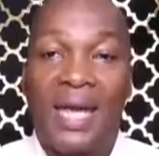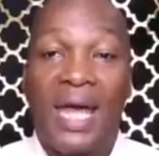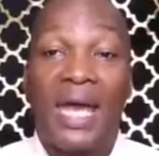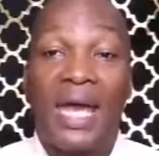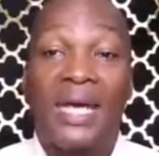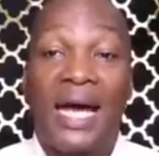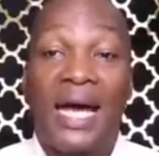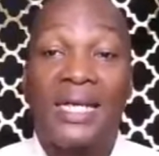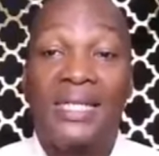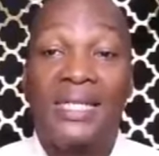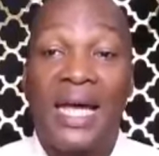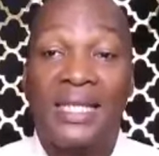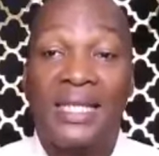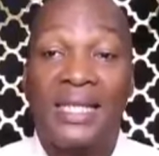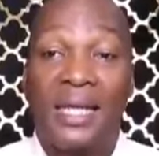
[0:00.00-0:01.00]
and
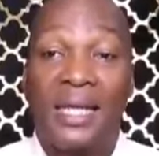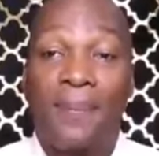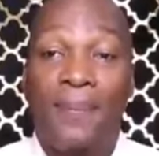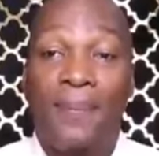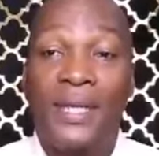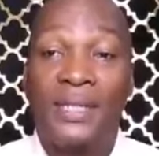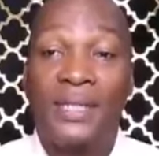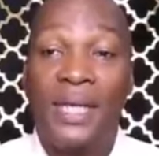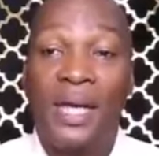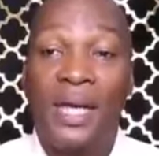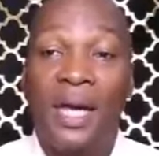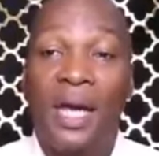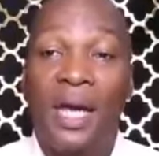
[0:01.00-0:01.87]
adjust the pacing